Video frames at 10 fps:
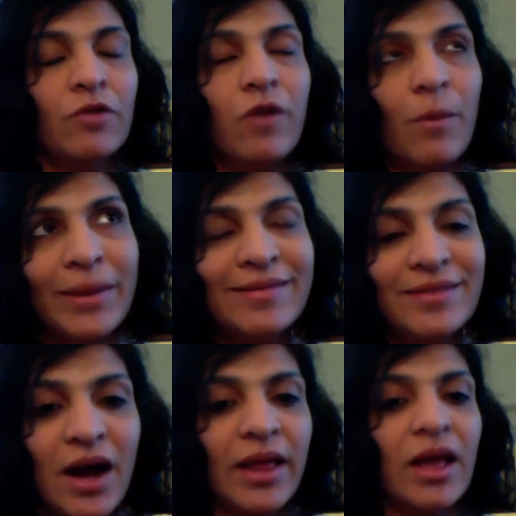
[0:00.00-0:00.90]
me
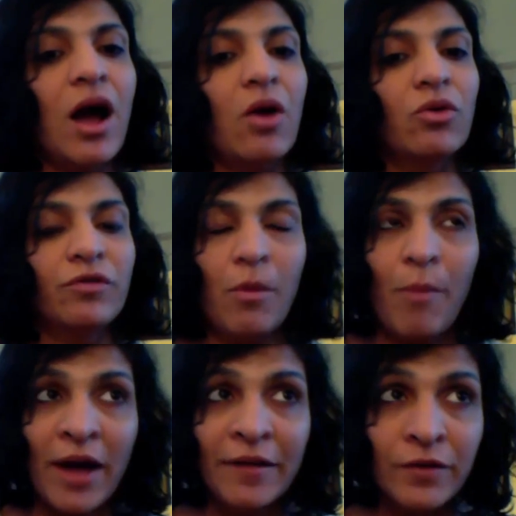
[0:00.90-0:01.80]
starting out from
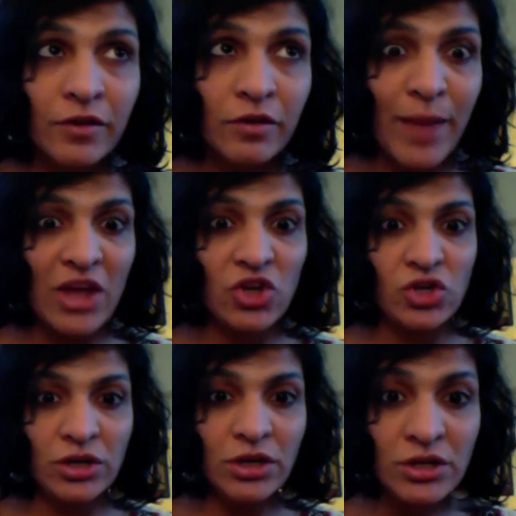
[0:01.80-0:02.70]
my first
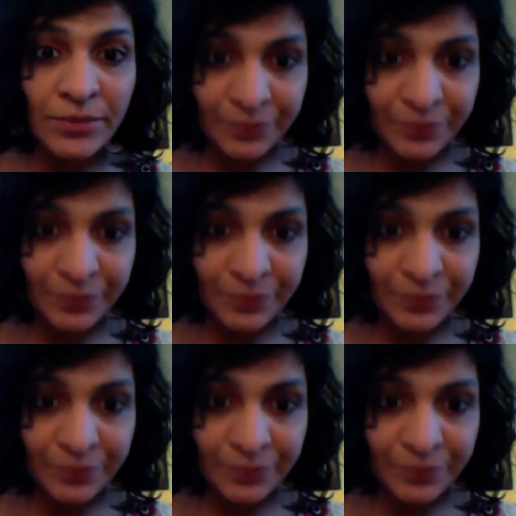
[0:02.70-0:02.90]
patient